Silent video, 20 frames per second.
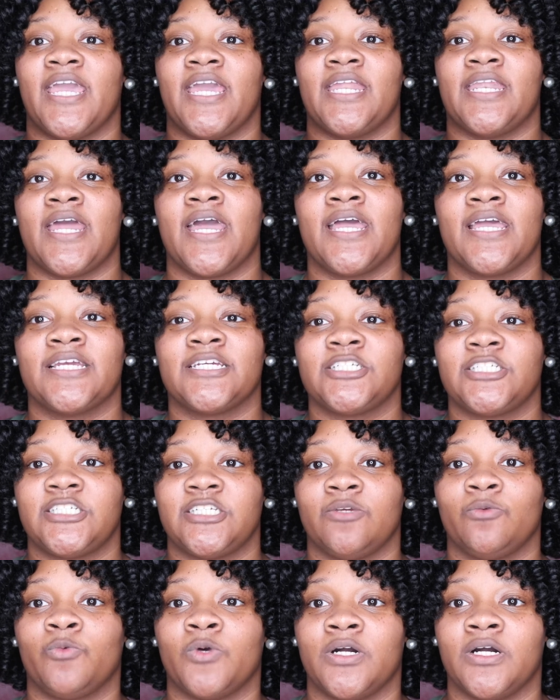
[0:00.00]
and
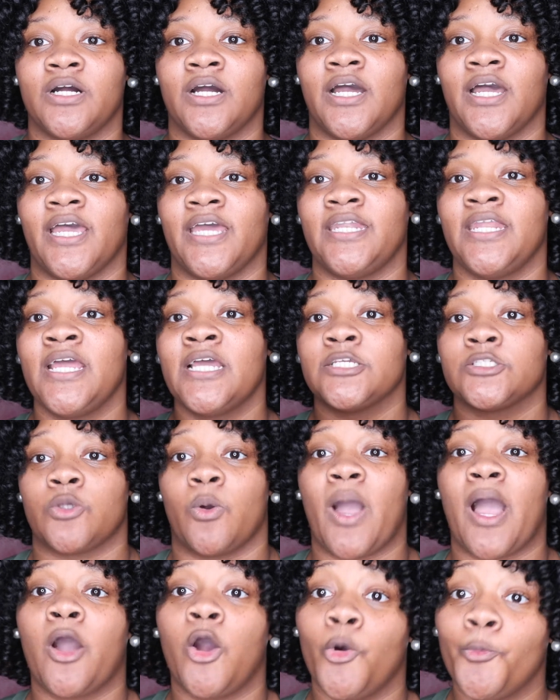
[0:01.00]
she won. So
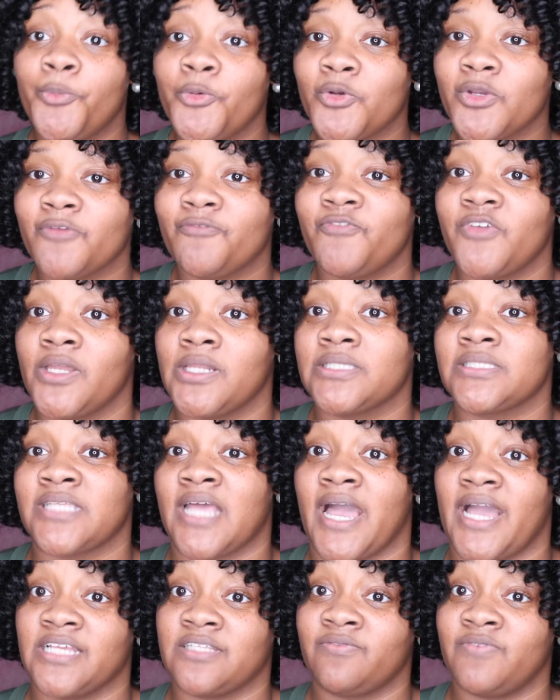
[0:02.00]
I hope you can fit a
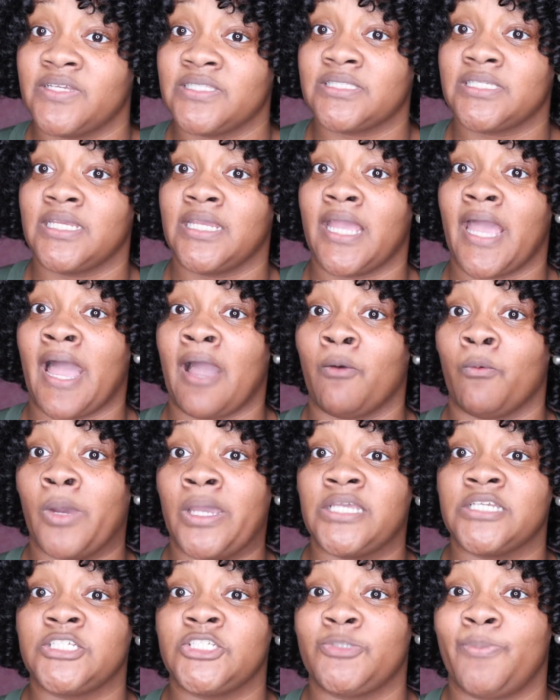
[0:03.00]
size 15 high
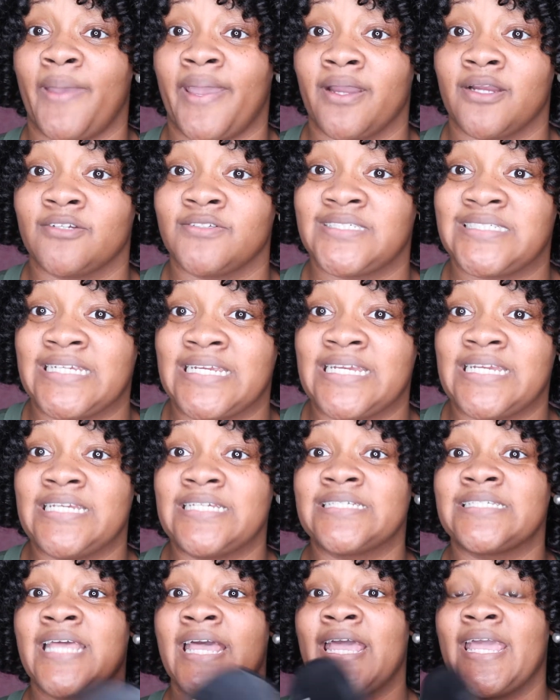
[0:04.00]
waist pair of
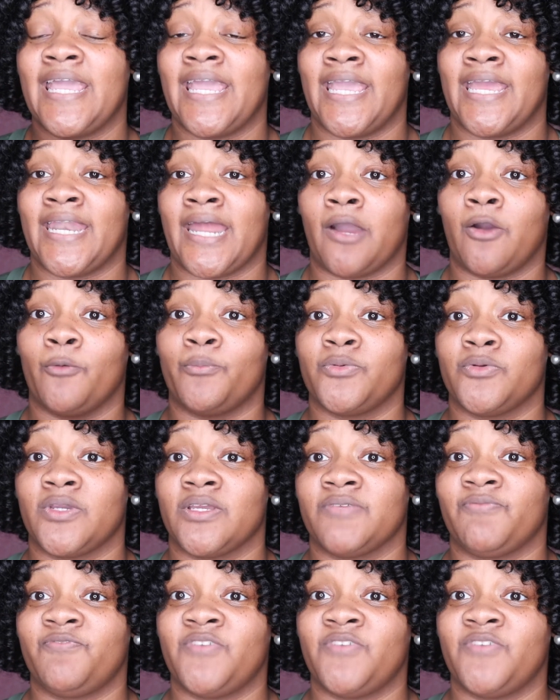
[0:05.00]
jeans and I hope you can